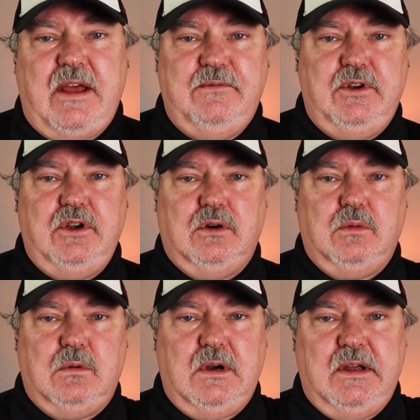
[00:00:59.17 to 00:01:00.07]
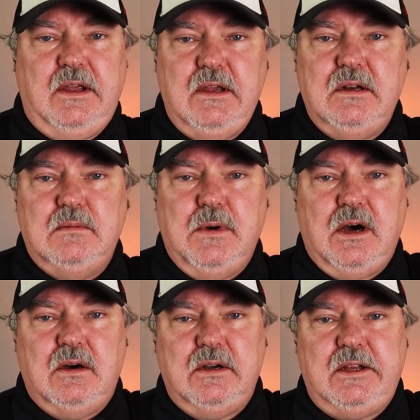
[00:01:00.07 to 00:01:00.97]
that video right
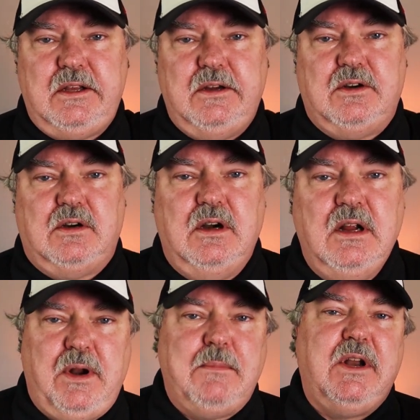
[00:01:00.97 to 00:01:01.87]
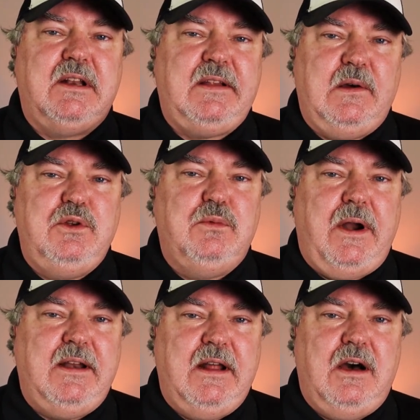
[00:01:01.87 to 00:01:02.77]
about here. But I'm gonna tell you
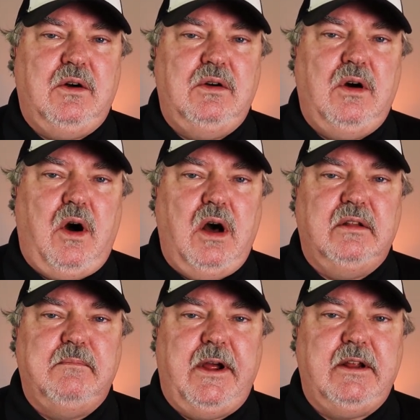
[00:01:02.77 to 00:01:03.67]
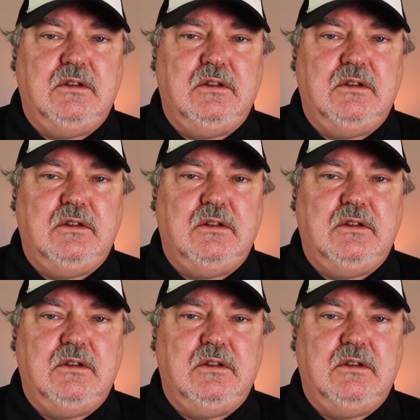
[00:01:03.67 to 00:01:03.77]
right now, all of my